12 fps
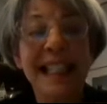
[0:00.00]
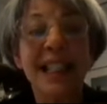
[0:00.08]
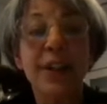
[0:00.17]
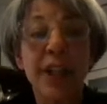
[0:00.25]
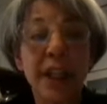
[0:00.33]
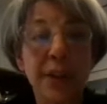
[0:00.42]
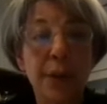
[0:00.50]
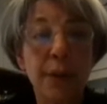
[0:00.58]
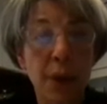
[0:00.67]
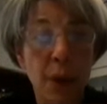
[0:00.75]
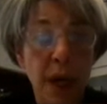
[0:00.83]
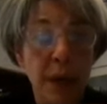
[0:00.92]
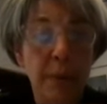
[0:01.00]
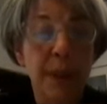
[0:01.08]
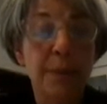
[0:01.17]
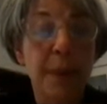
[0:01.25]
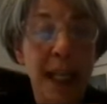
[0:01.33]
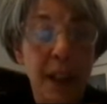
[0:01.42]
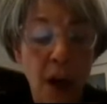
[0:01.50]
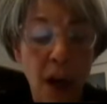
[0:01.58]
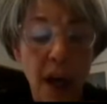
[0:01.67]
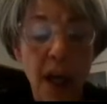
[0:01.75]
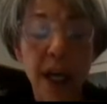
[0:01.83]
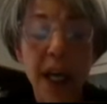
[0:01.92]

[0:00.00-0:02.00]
there is a requirement by law